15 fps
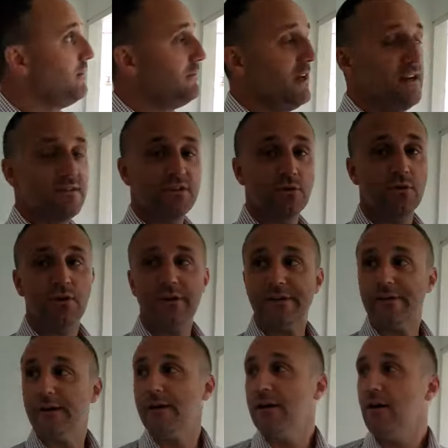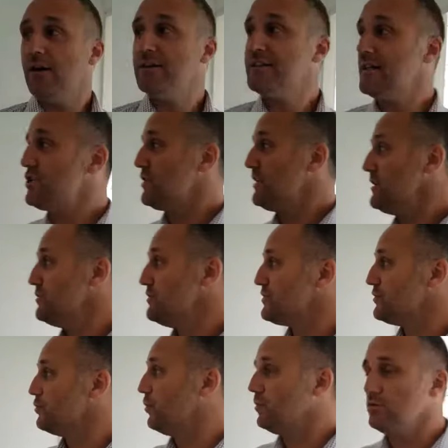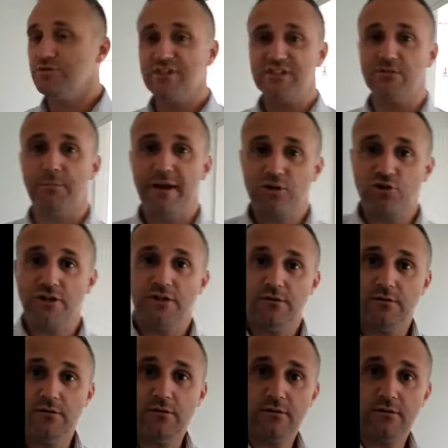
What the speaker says: Yeah, so I essentially use the walls as a battery,